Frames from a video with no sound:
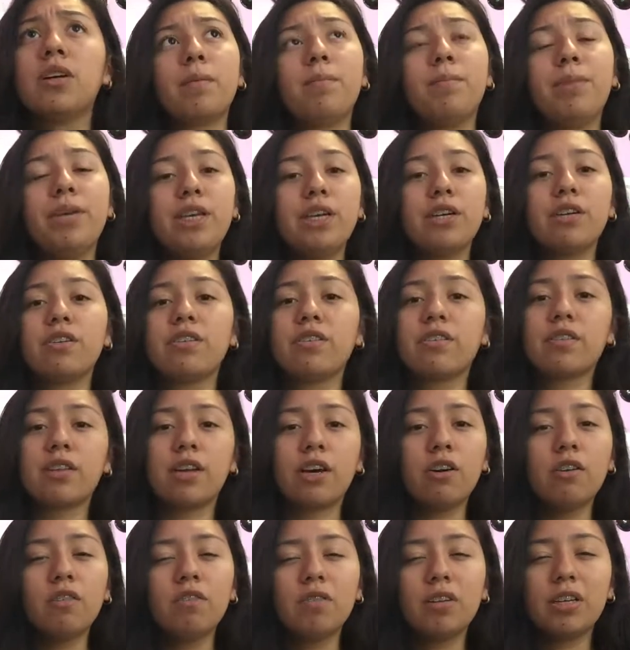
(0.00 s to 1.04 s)
be
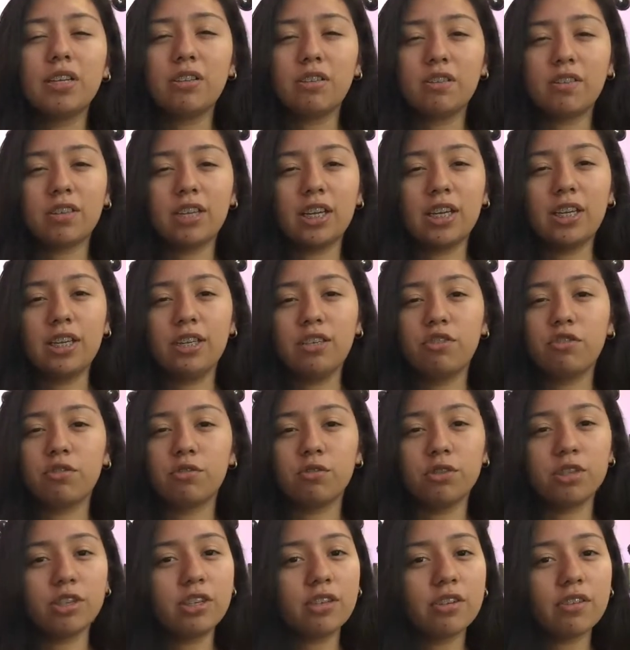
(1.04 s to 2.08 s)
yourself and staying
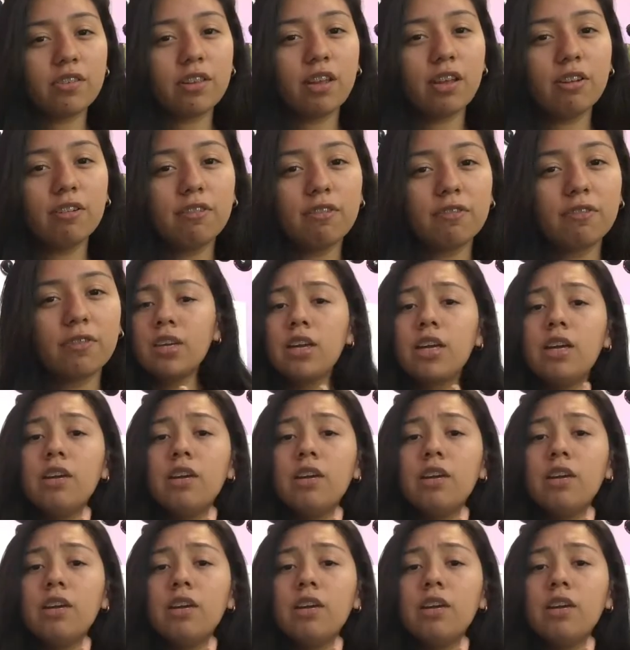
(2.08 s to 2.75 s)
true to yourself